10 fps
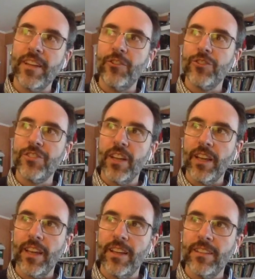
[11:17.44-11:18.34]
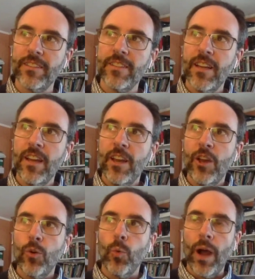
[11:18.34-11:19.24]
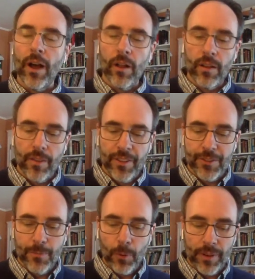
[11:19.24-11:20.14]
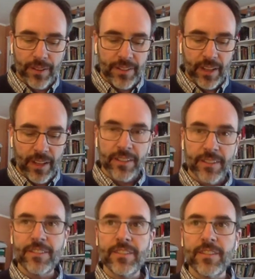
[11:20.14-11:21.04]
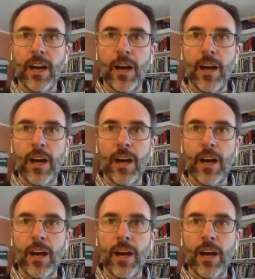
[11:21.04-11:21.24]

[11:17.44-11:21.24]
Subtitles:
interesting is, while this moment does